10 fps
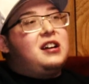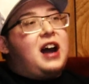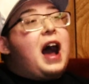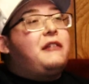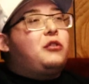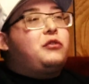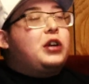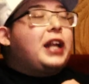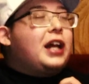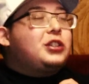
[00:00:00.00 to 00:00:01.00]
I have no
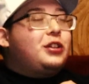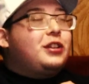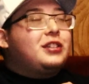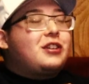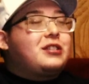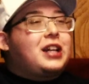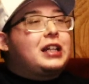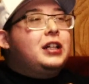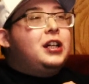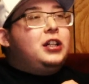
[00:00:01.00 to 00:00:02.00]
fucking answer. So I was like,
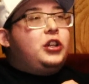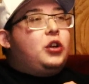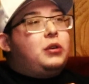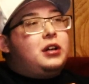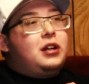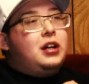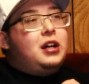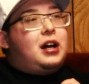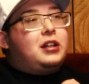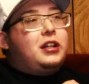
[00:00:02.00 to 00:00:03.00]
you know what?
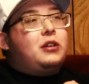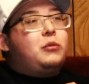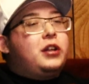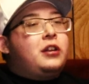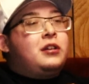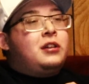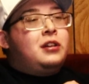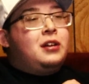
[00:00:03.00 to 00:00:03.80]
I think we need to